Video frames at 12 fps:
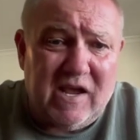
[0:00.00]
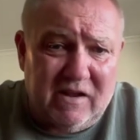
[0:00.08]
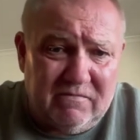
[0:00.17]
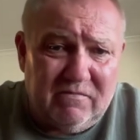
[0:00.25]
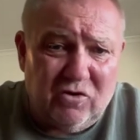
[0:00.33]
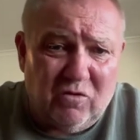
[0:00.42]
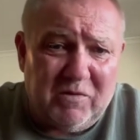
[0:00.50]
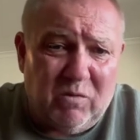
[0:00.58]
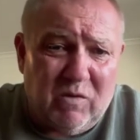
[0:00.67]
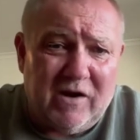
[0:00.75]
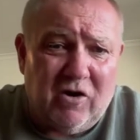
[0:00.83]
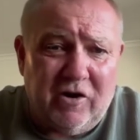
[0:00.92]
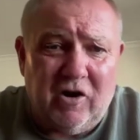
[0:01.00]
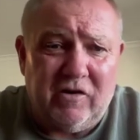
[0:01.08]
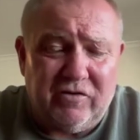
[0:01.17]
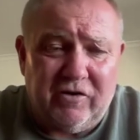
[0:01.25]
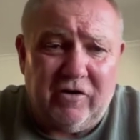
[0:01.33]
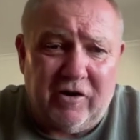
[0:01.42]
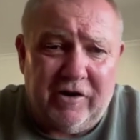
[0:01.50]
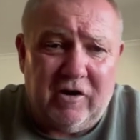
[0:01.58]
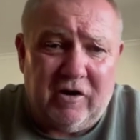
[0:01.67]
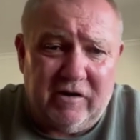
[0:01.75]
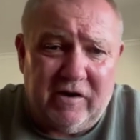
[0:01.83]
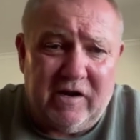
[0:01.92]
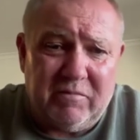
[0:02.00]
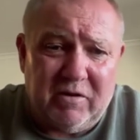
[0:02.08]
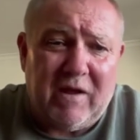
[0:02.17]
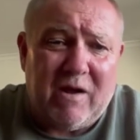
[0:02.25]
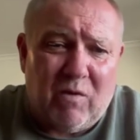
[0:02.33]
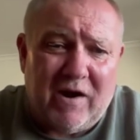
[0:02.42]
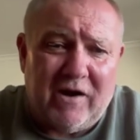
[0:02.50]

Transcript: Yeah, normally $199, $299. Yeah, but about